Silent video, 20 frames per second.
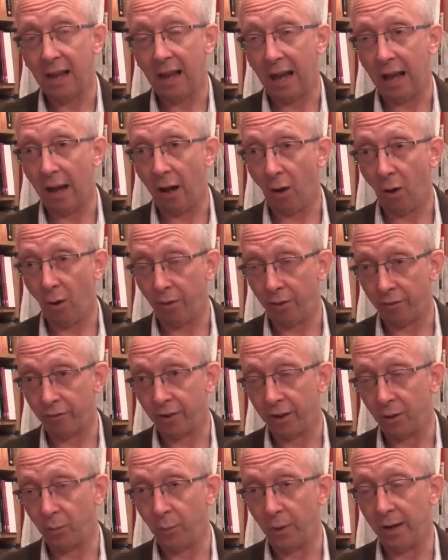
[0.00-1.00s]
uh, on the
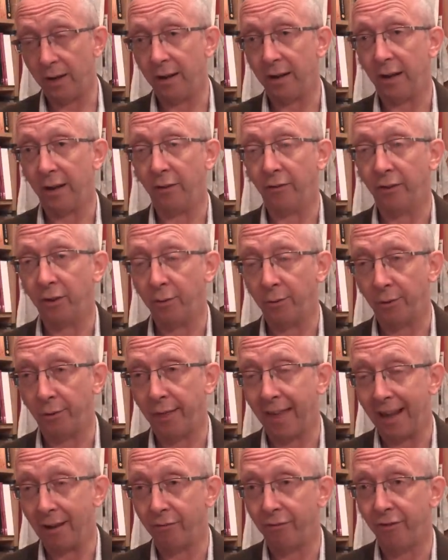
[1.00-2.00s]
front windows because of
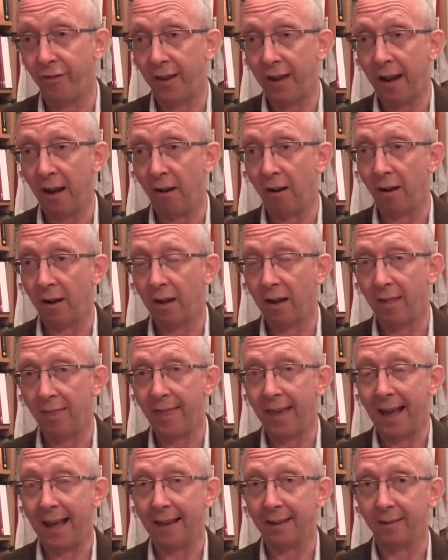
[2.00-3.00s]
that fear
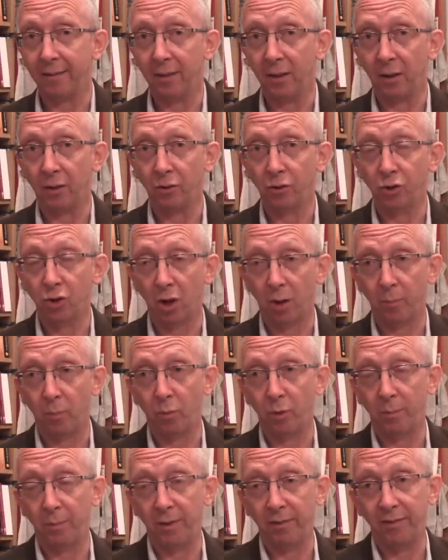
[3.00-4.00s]
that the shop
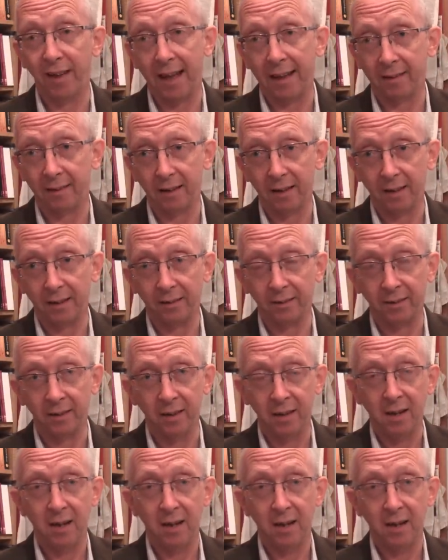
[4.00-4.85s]
would be vandalised.